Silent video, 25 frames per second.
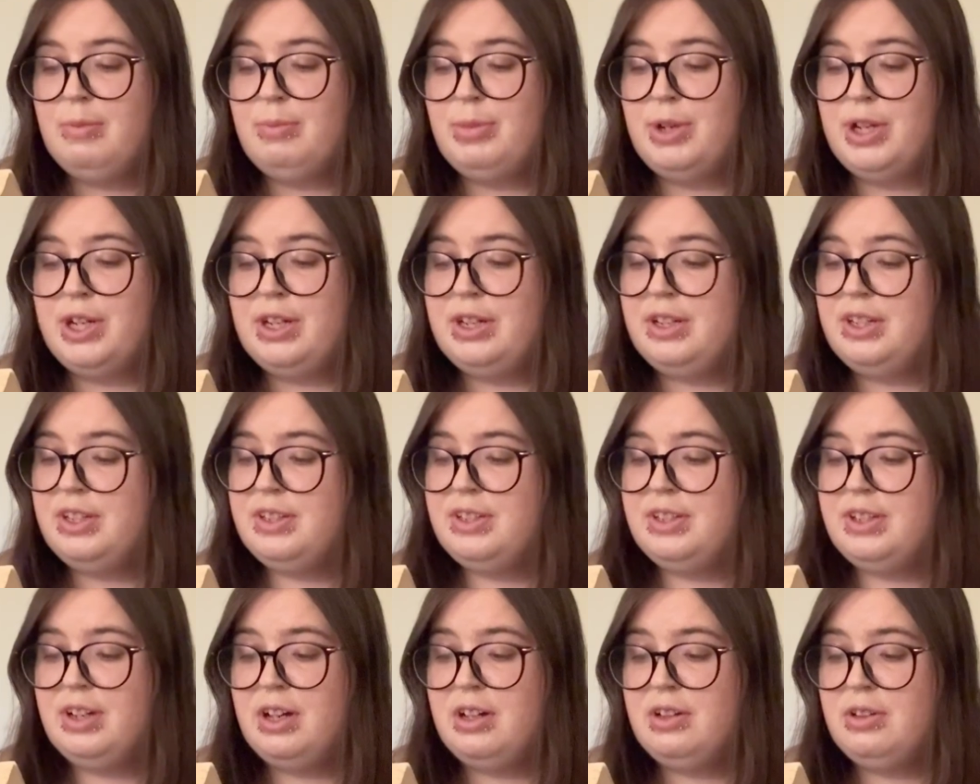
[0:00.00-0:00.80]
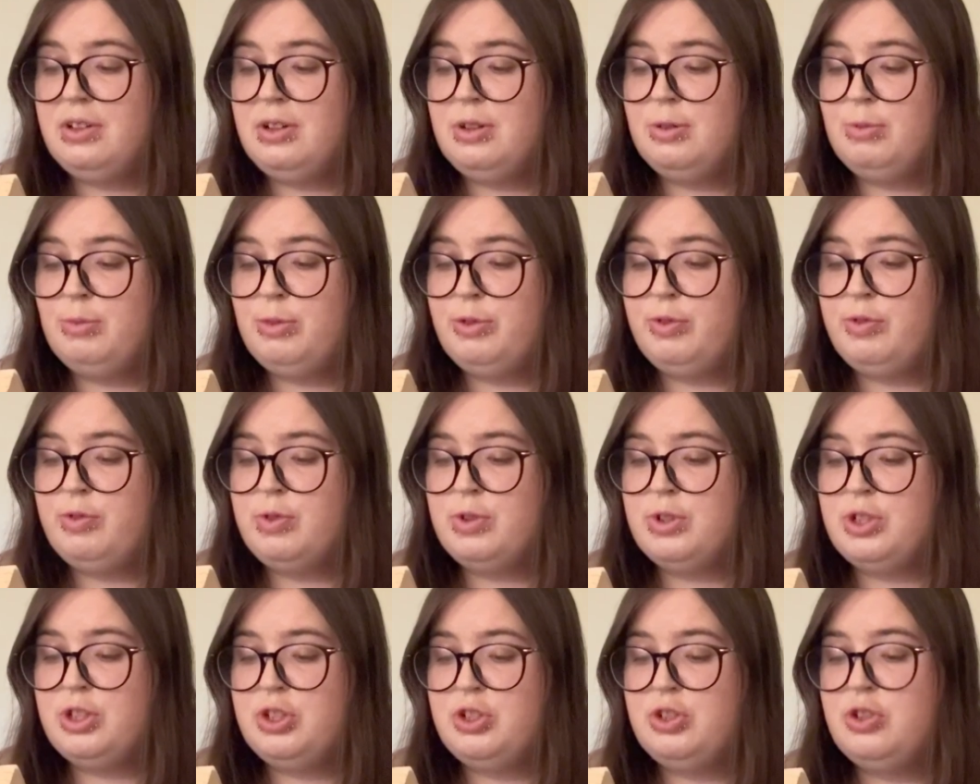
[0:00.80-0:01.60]
But it is not long
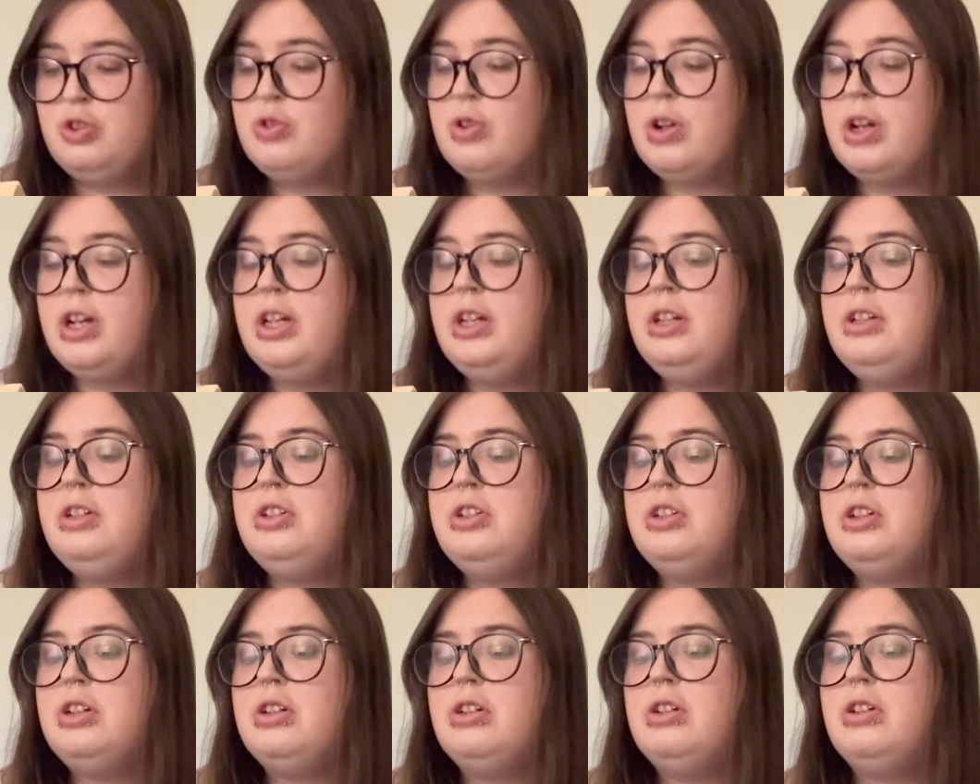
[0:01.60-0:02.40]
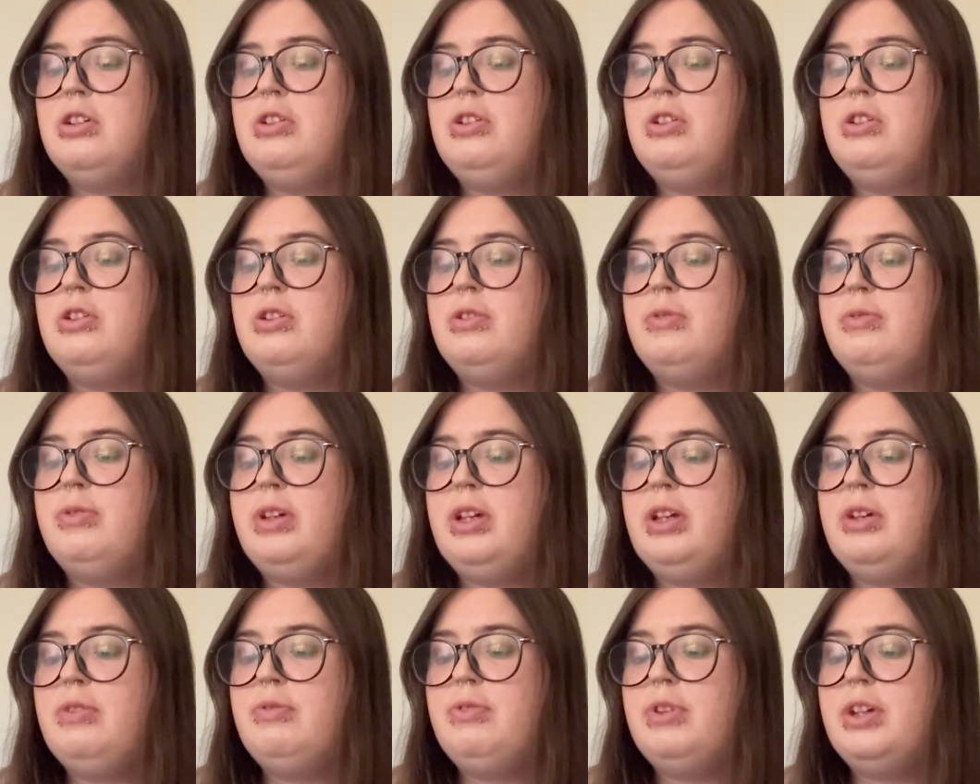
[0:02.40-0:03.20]
before strange and
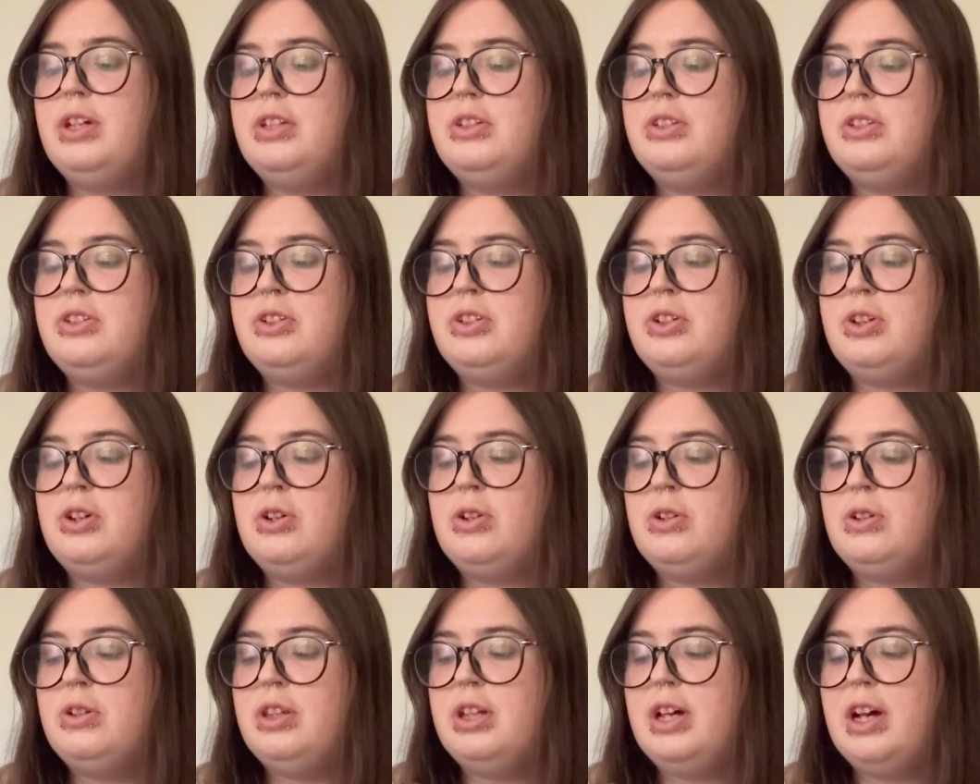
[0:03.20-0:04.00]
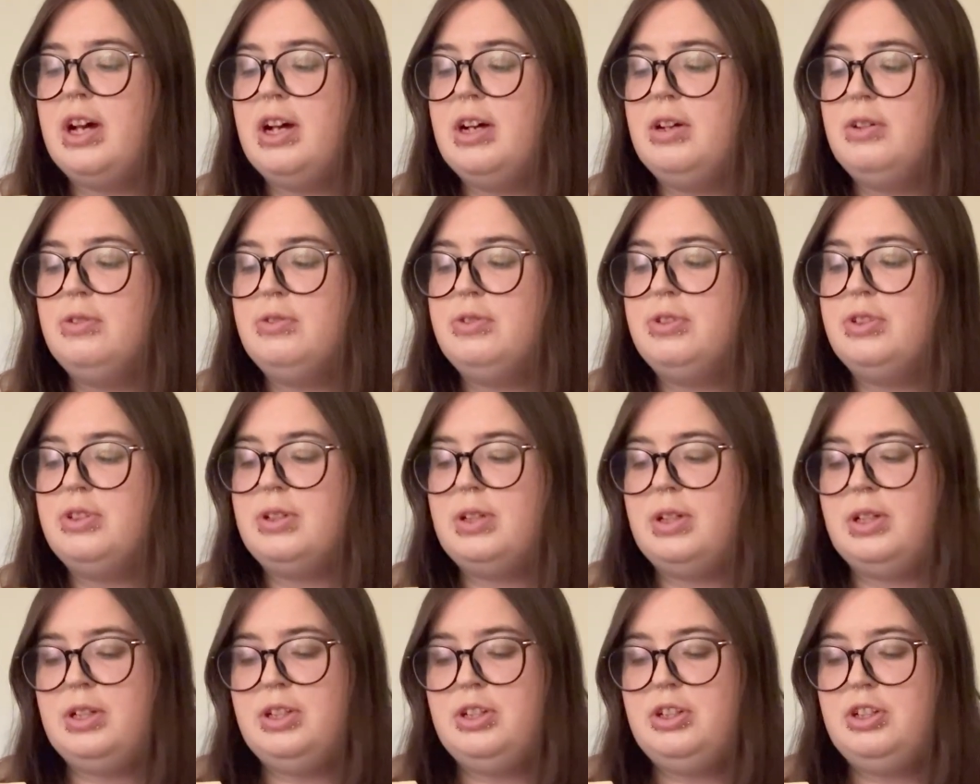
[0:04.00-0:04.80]
unnerving events occur in the house,
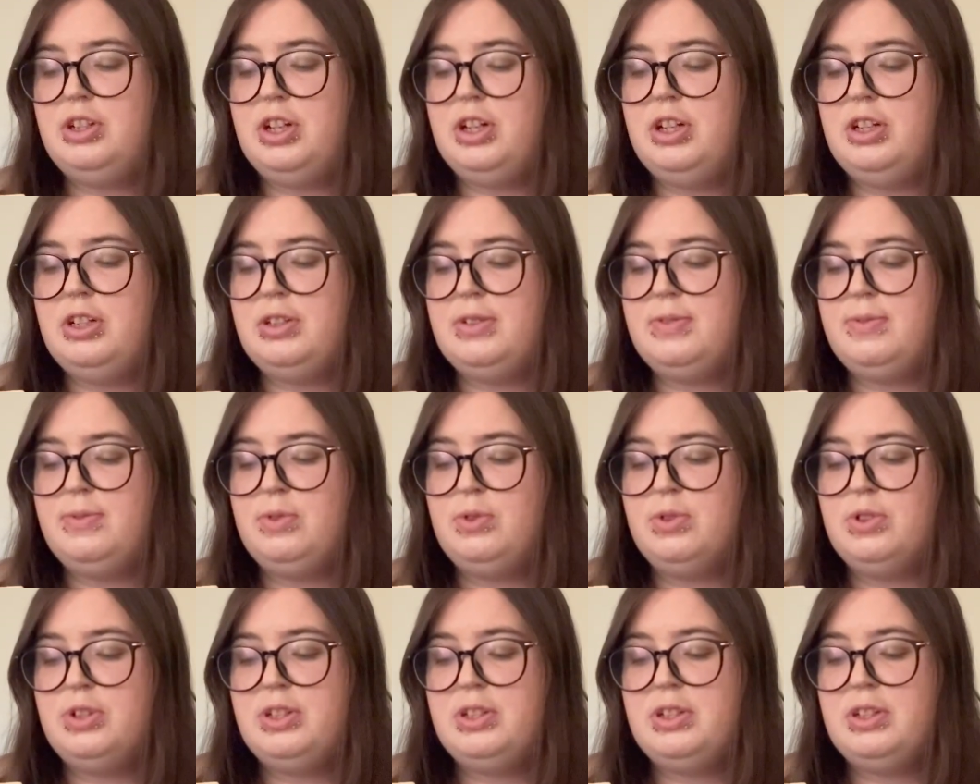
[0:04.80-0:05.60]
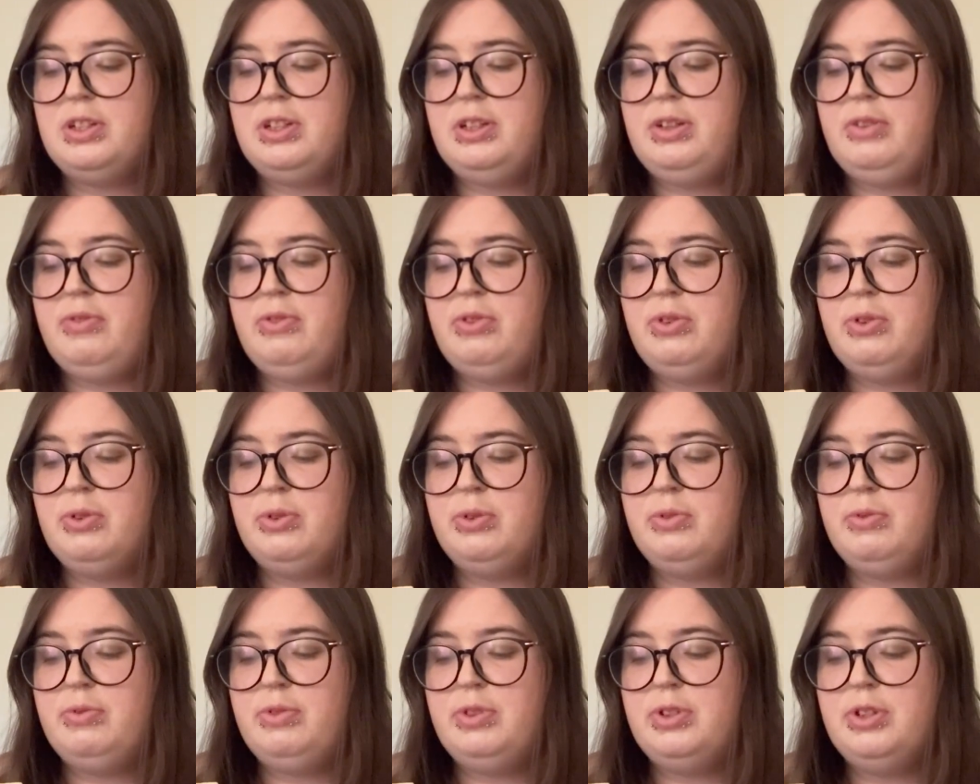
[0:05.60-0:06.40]
and Jane is forced to leave
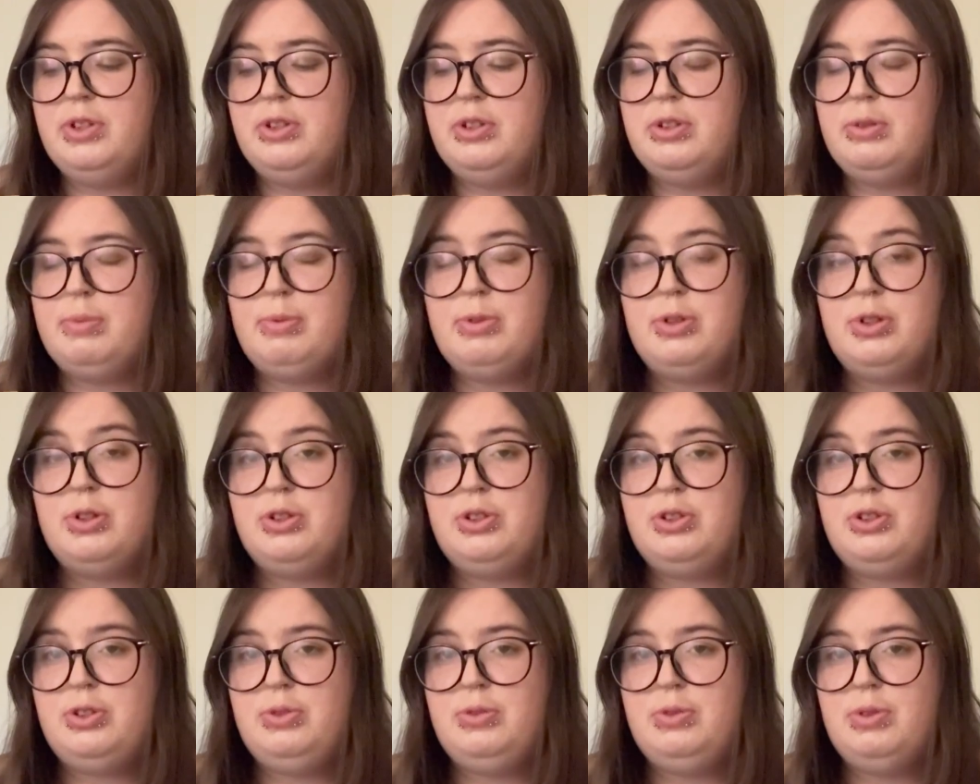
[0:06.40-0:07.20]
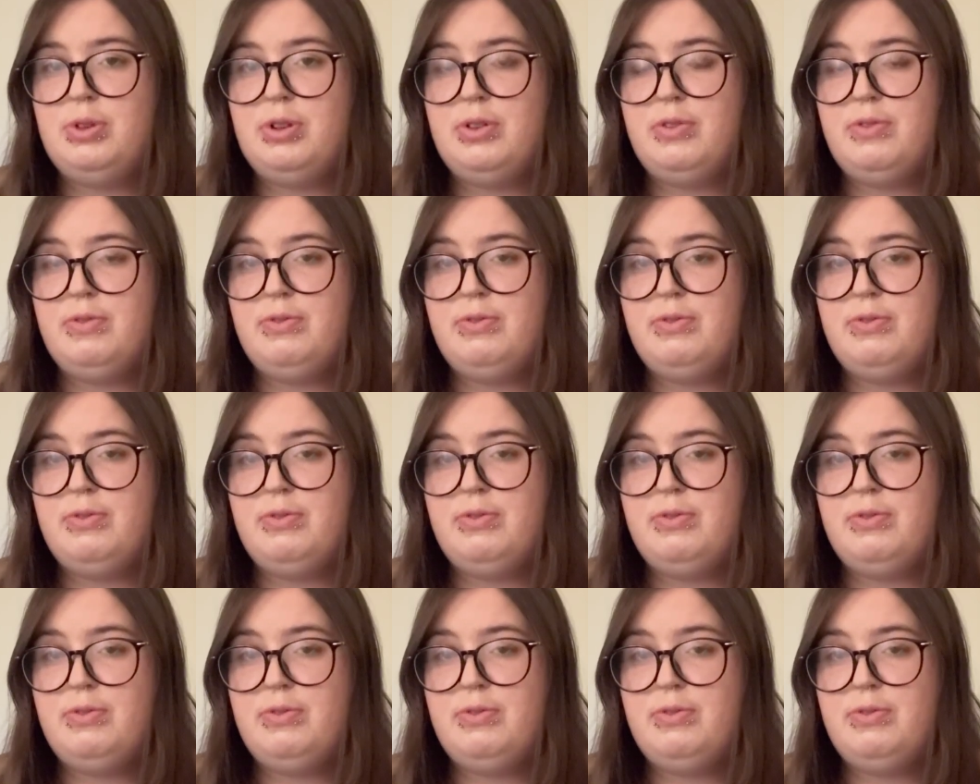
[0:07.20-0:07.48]
Thornfield to pursue her